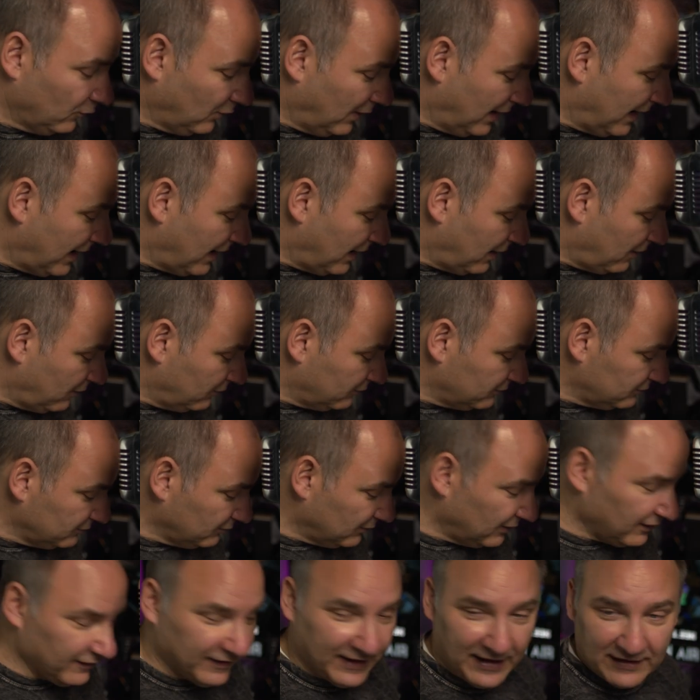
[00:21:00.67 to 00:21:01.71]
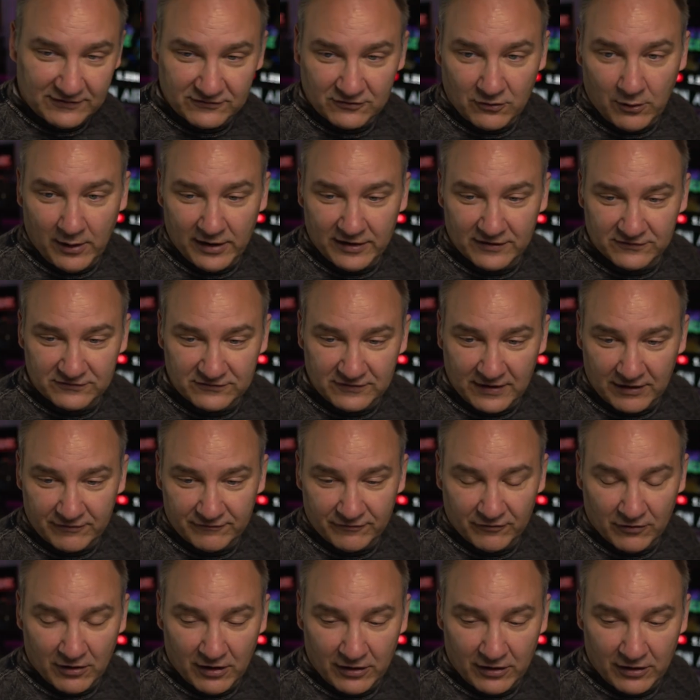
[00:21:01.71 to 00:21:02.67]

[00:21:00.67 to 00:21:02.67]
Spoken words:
Wow. Well, that's quite a set for